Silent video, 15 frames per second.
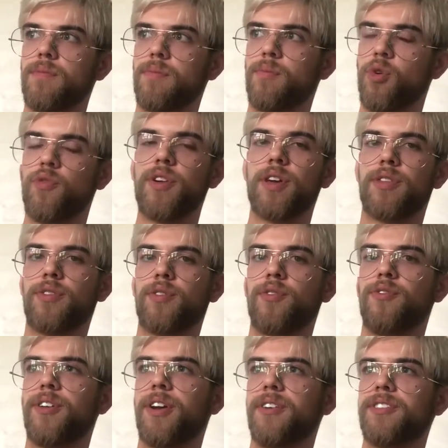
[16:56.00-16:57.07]
Moving through
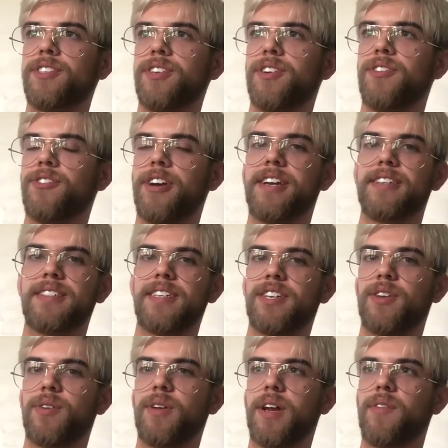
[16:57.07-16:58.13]
fear is the greatest thing
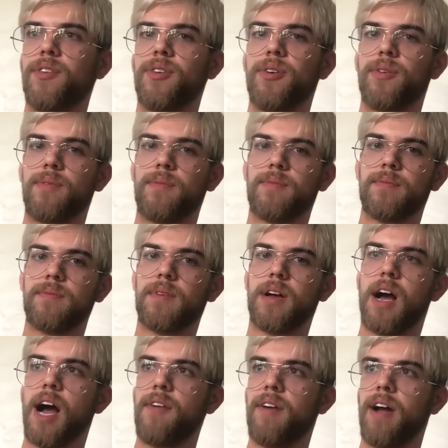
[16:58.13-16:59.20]
you could ever do.
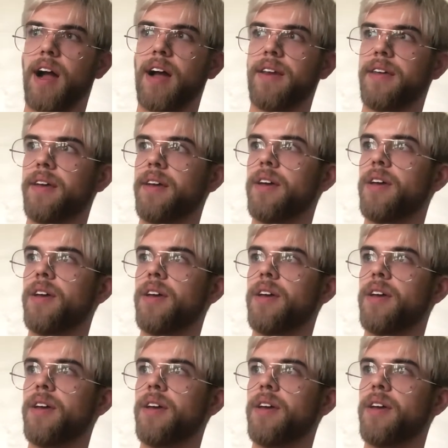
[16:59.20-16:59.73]
I've had